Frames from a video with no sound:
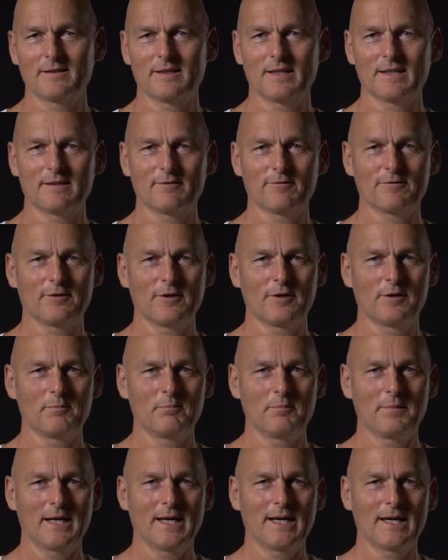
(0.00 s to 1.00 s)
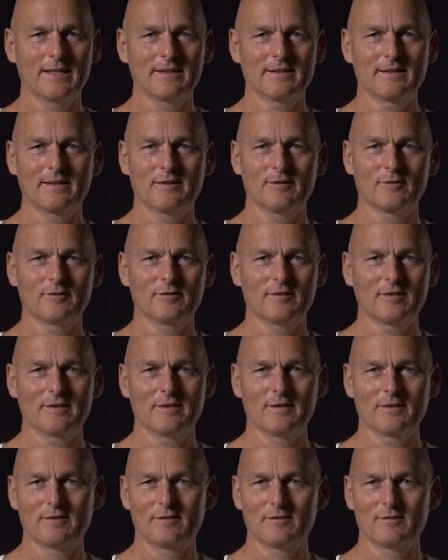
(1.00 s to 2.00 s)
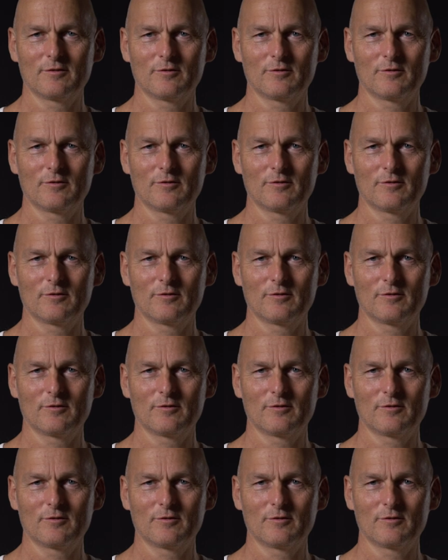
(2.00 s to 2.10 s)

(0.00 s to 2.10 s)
that for a man there's a